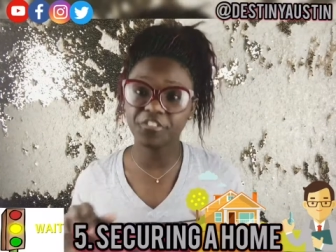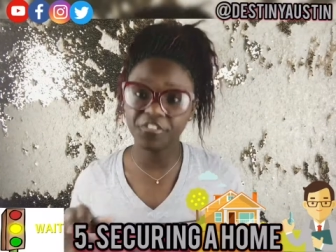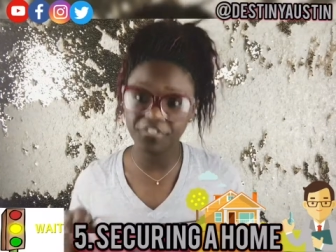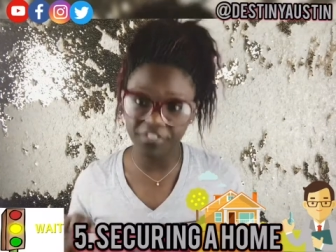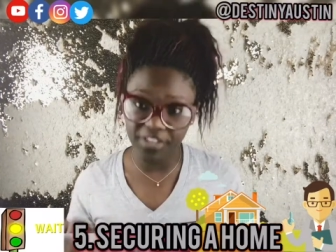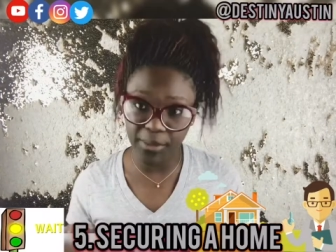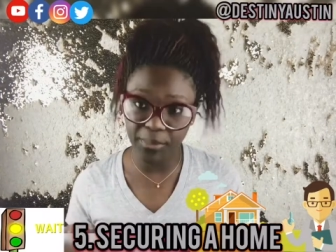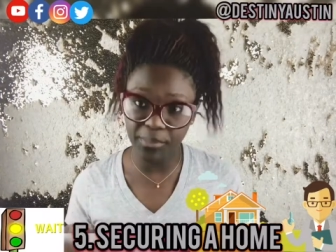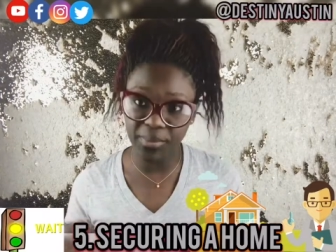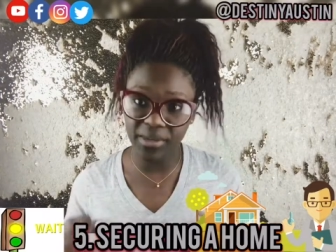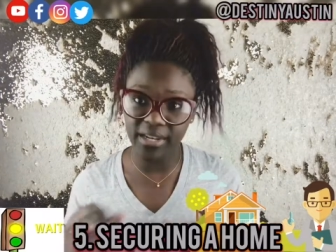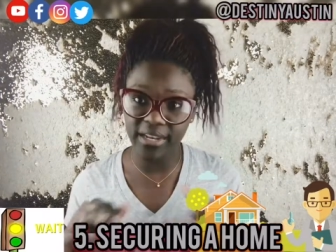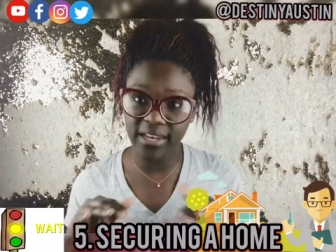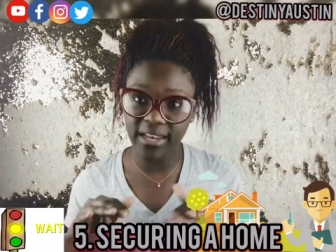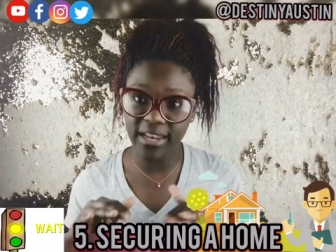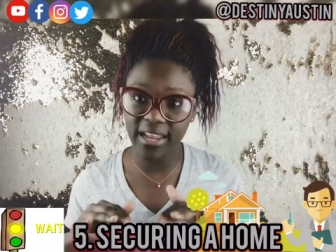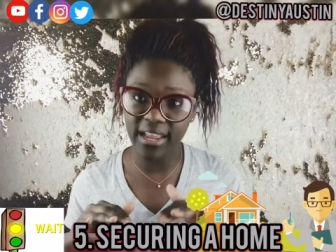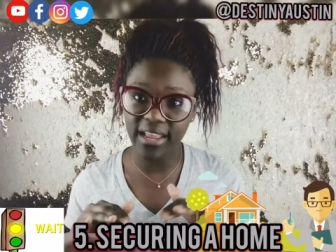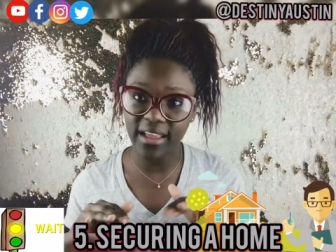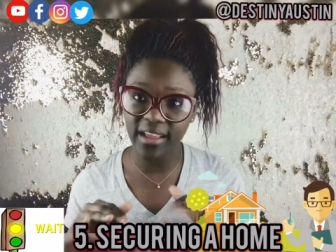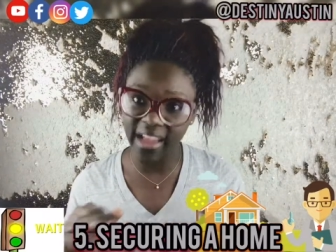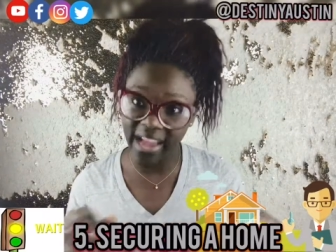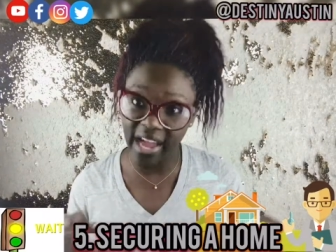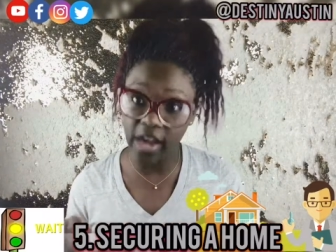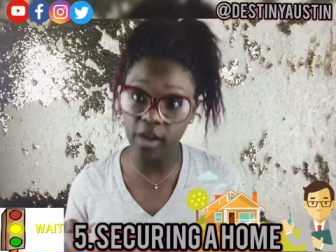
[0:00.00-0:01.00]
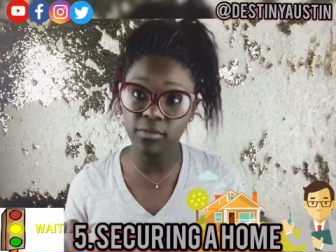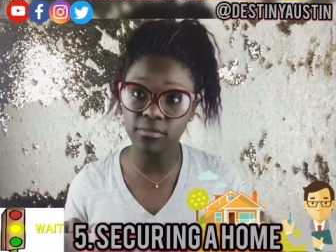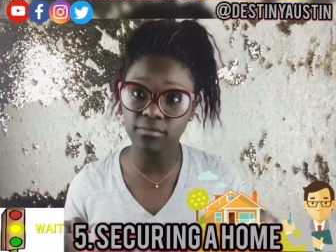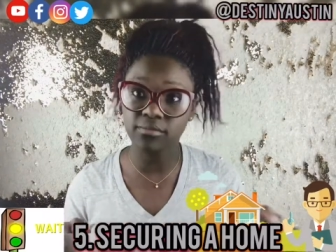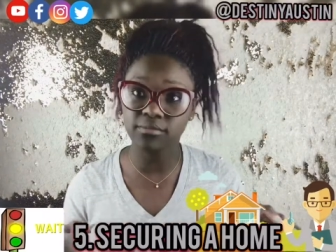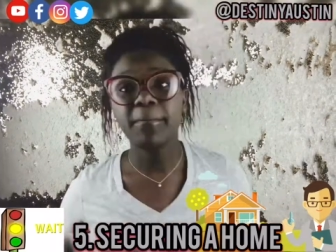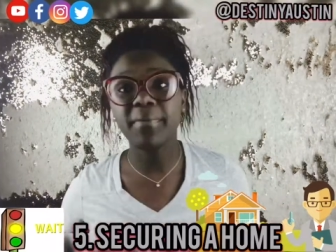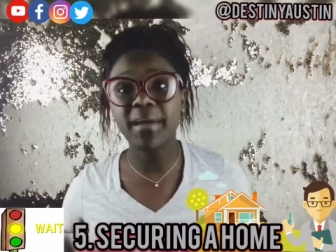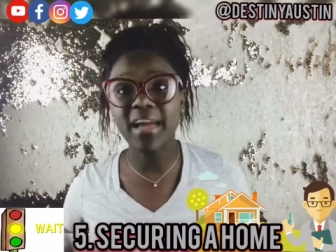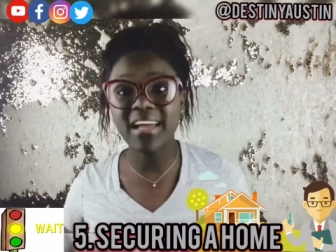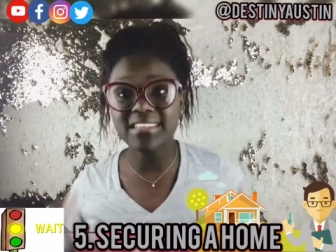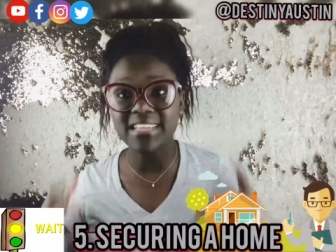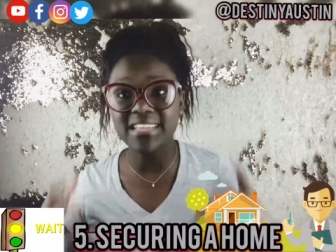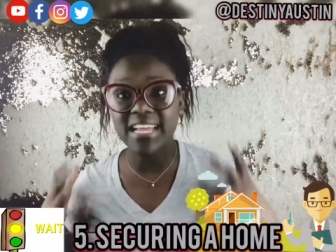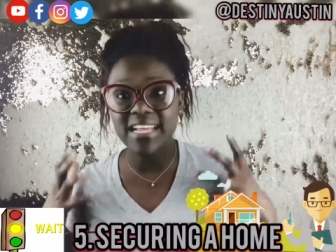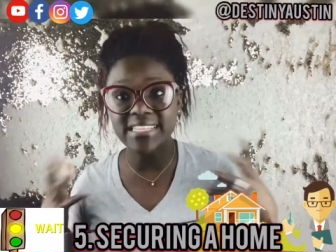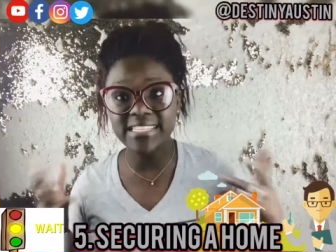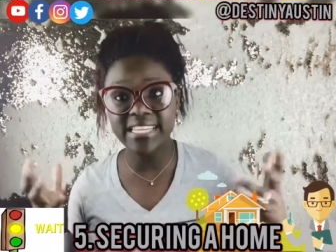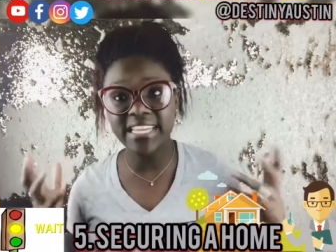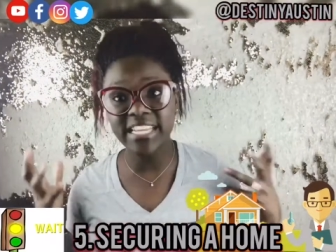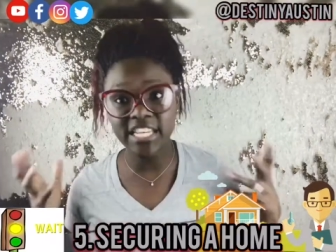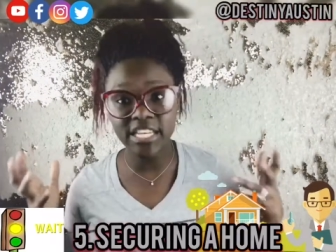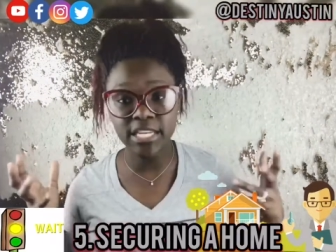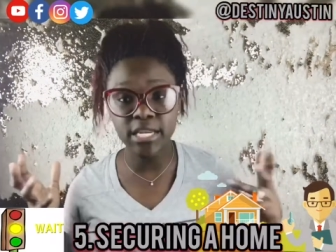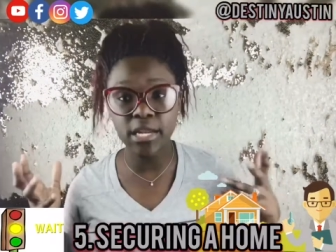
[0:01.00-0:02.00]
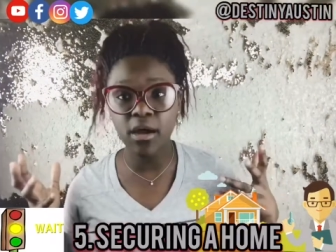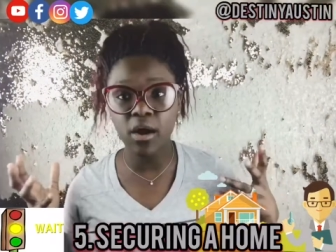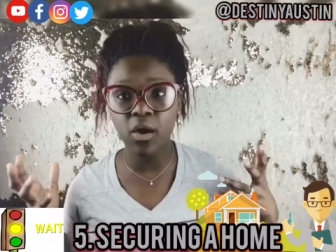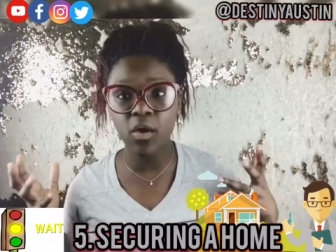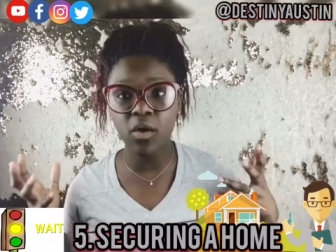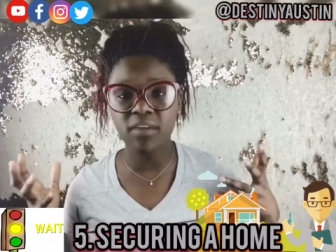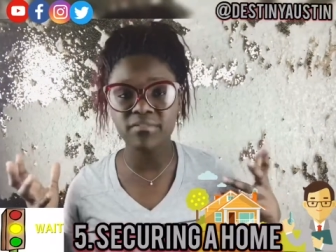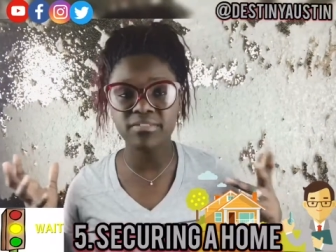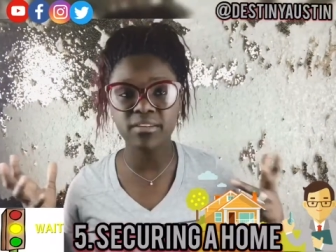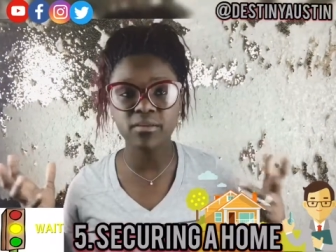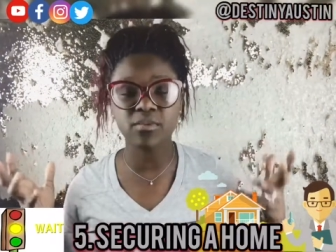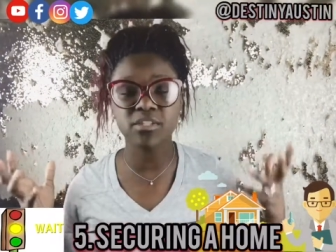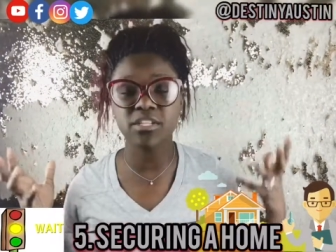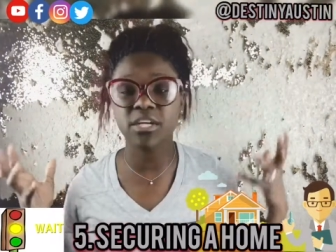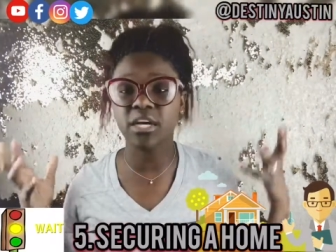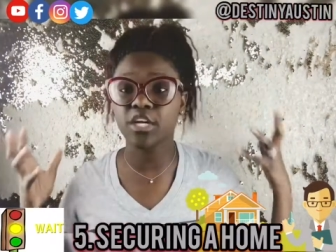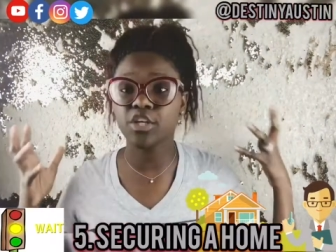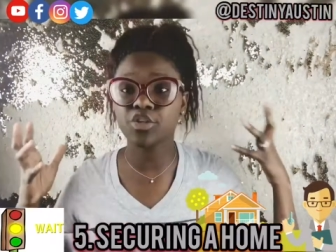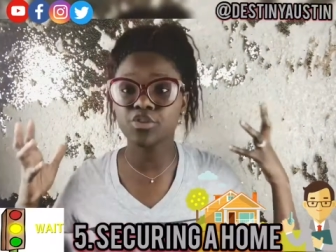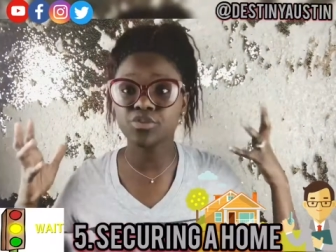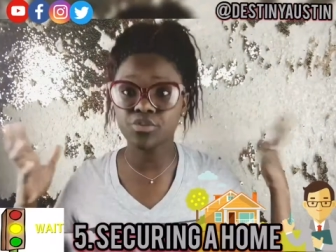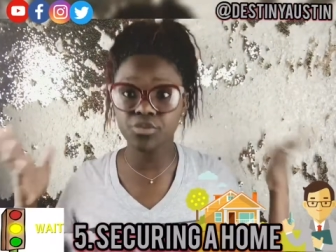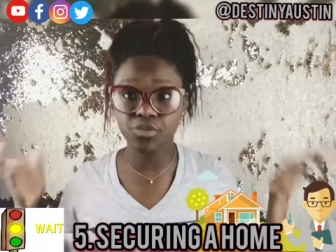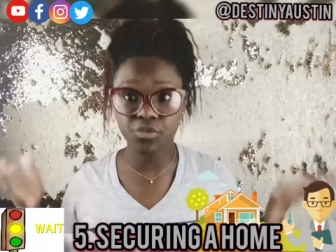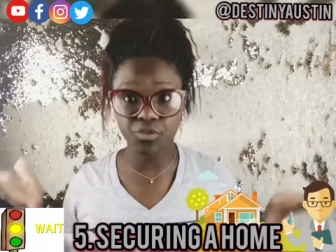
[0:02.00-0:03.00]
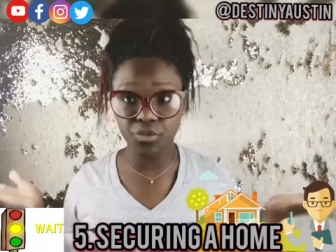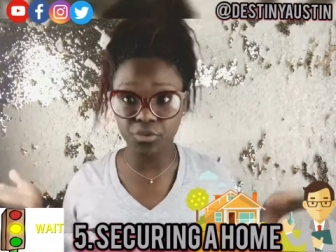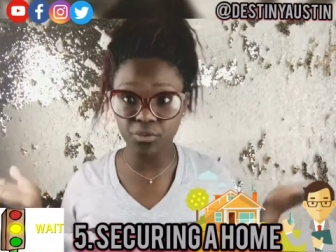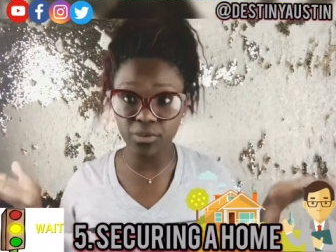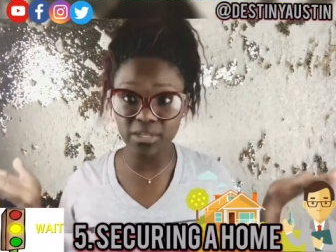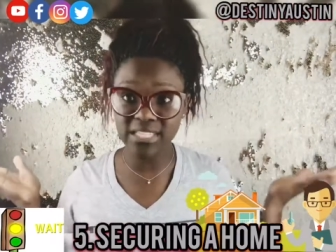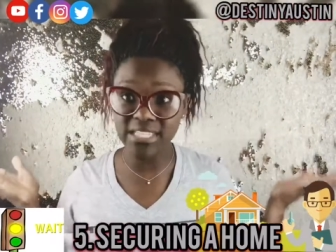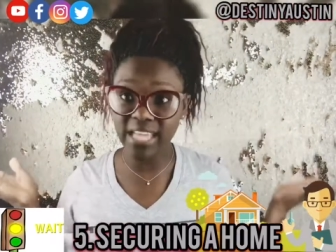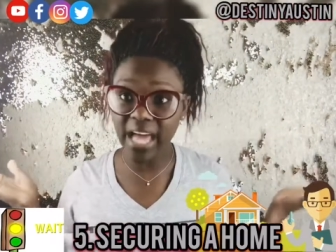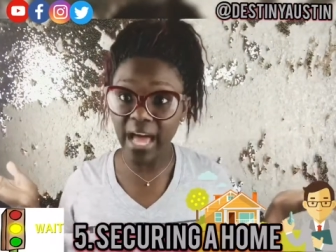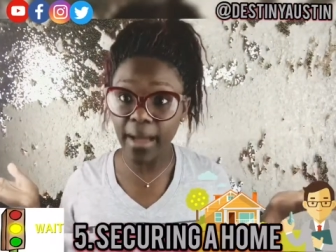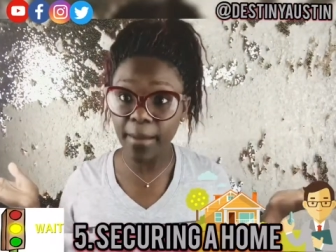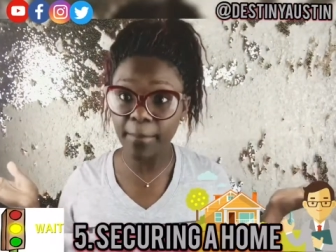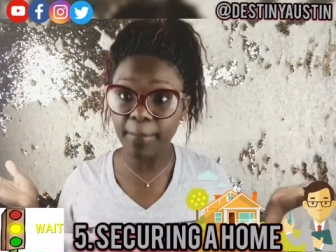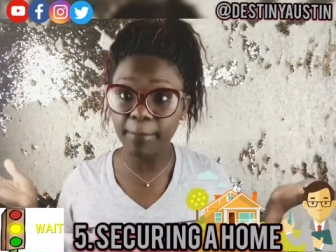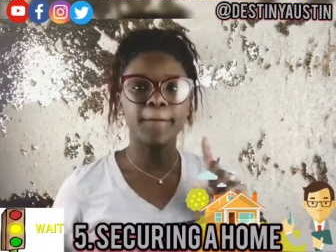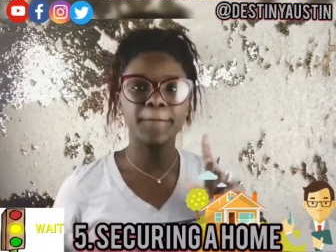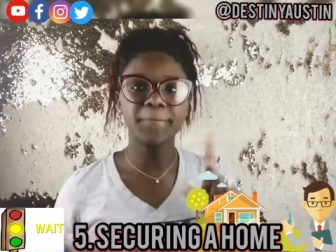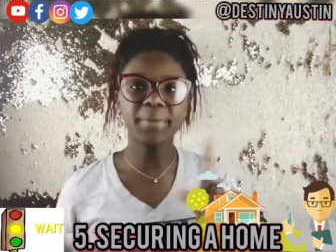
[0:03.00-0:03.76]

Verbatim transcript: flipping out because I didn't know if it was going to screw us up.